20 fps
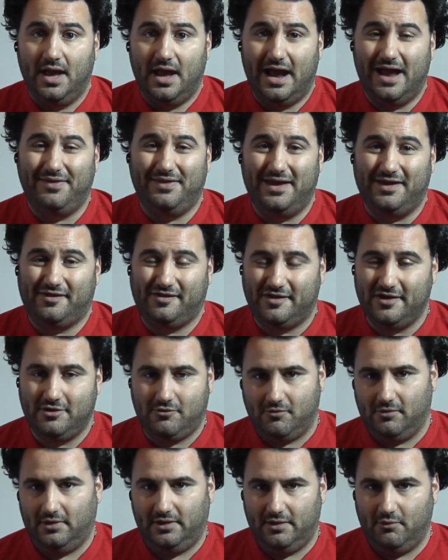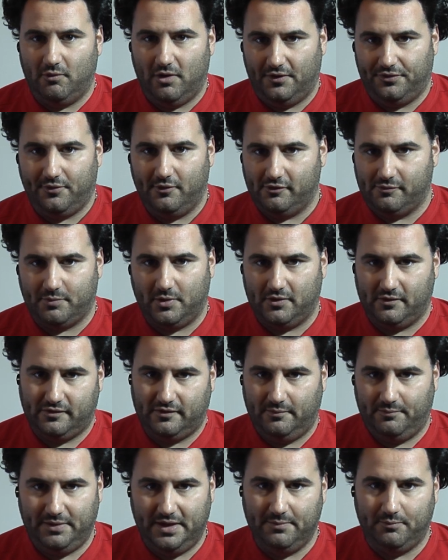and they secretly want those
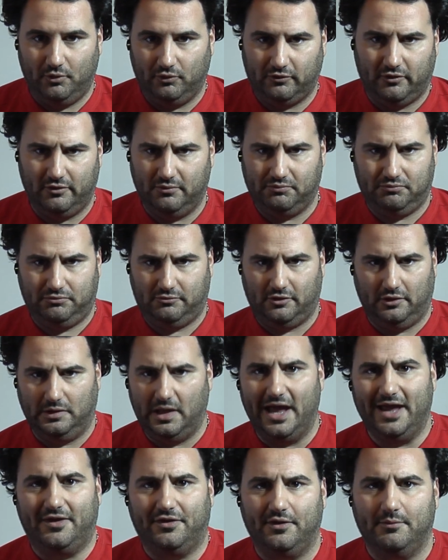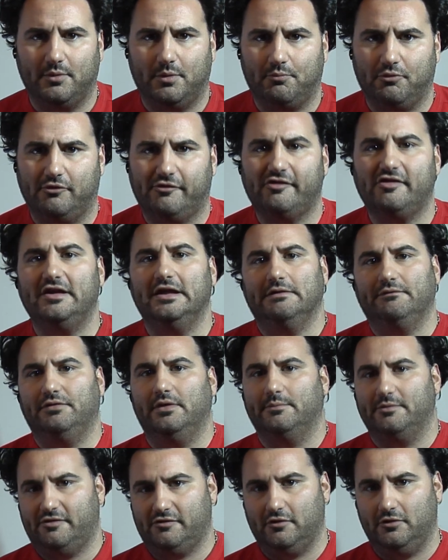people to like them or perceive
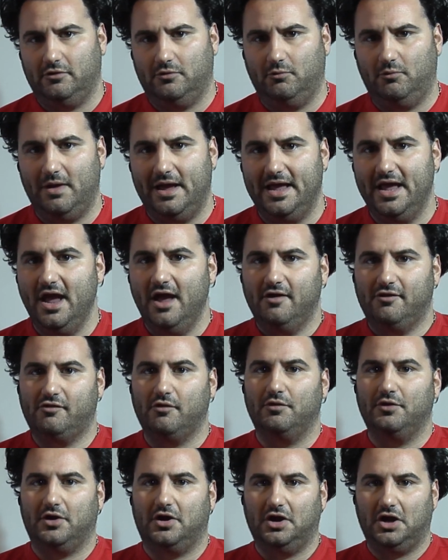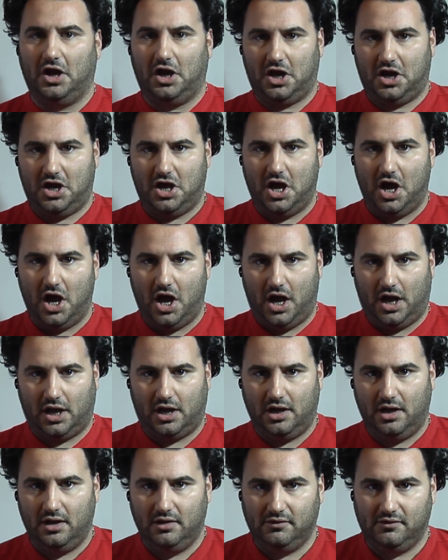them a certain way, so they're going to
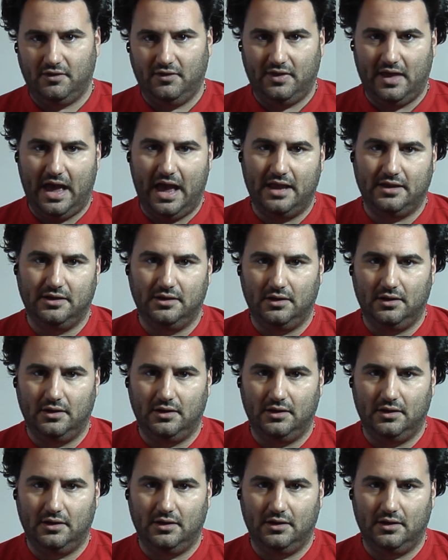cuck to that.